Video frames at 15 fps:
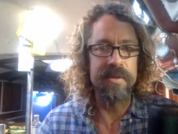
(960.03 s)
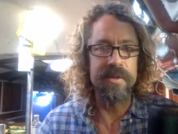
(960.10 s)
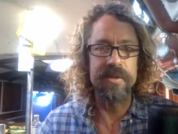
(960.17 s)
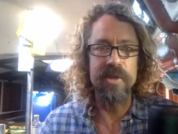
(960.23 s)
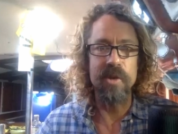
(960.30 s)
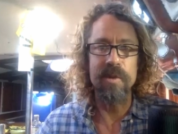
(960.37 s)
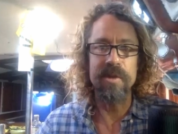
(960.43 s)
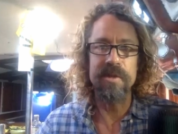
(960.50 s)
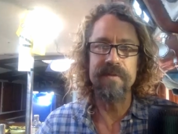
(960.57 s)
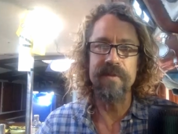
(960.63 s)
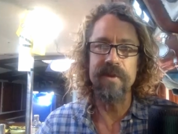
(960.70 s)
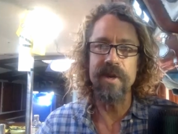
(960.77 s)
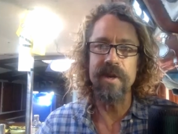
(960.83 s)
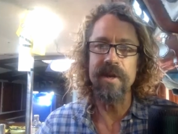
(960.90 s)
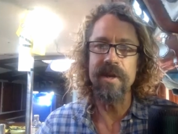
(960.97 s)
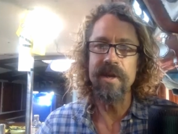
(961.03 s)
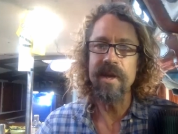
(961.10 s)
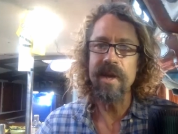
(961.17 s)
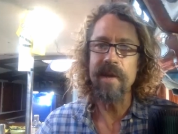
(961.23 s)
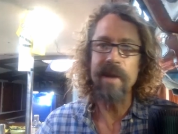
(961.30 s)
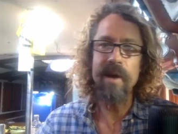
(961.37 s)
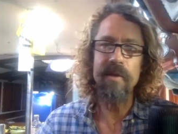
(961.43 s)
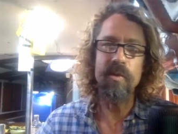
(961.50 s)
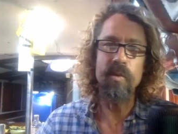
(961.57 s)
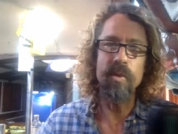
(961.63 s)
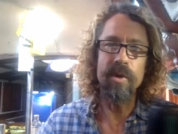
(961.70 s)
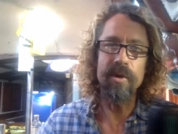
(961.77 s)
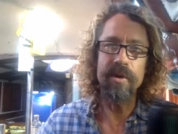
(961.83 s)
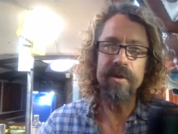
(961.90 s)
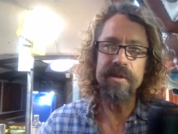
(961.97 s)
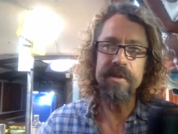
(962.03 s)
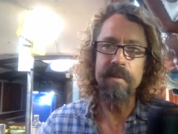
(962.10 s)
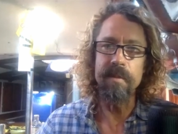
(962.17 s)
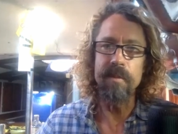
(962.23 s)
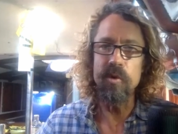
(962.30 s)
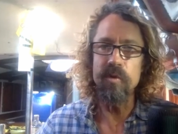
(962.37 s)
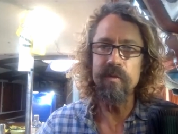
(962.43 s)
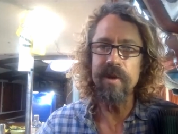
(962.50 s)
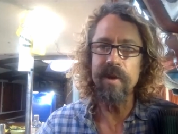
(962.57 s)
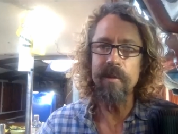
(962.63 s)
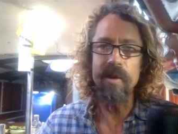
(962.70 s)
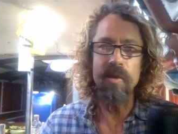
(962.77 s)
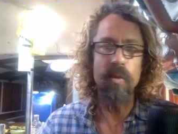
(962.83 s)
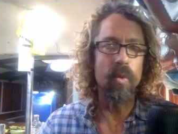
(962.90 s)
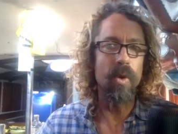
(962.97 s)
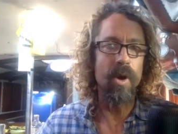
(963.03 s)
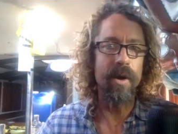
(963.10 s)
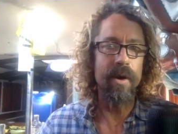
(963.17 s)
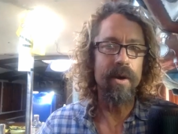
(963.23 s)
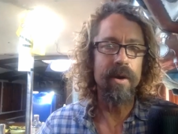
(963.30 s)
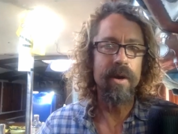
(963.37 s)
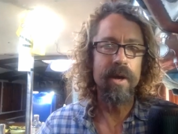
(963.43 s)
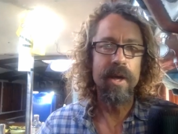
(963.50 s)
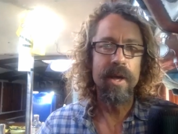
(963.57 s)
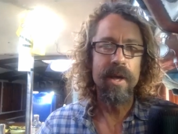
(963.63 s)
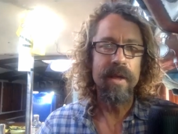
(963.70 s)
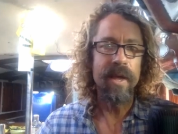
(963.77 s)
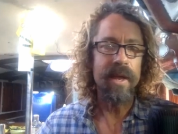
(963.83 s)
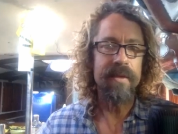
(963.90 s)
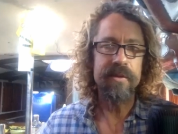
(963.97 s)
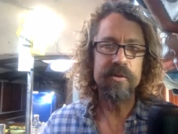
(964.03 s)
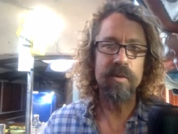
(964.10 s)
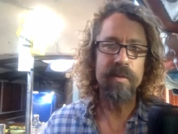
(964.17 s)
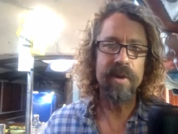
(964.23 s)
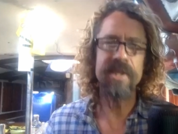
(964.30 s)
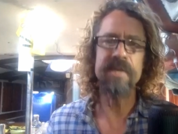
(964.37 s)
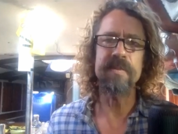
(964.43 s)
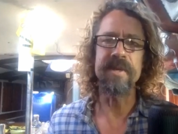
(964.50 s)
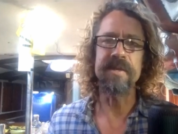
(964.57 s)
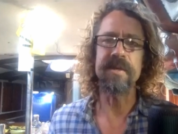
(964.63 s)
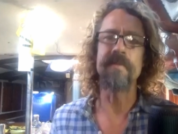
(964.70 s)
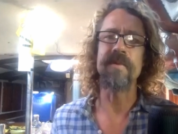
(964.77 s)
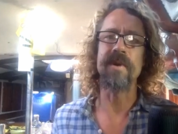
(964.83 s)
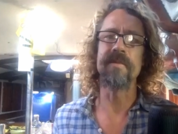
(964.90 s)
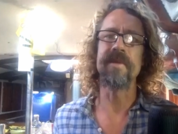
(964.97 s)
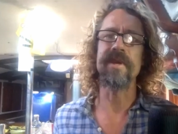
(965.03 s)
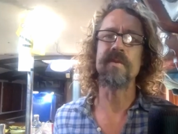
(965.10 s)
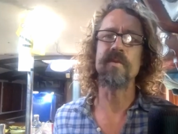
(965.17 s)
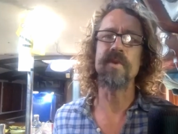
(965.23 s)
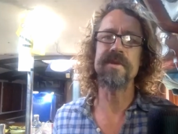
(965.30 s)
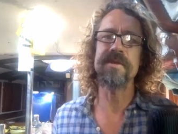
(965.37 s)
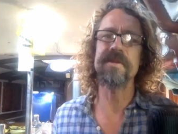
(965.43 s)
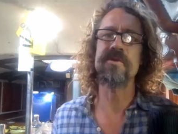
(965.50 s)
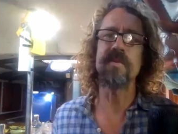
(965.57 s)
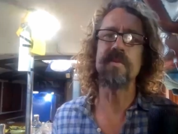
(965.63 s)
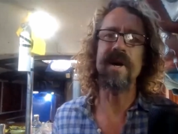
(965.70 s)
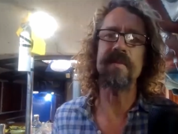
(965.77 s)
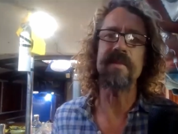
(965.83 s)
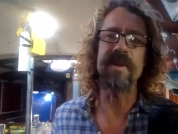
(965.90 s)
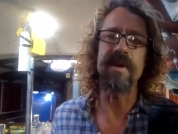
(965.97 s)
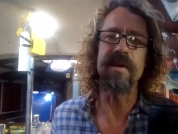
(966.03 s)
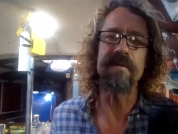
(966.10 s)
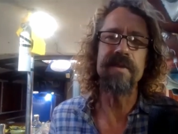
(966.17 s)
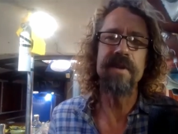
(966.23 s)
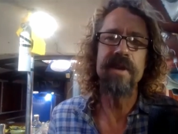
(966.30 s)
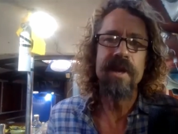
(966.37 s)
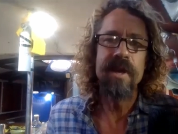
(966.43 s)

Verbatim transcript: so much fun. I'm out in the wilderness. I'm moving. I'm on the water, and this reminds me of something. I'm thinking, what does this remind me of?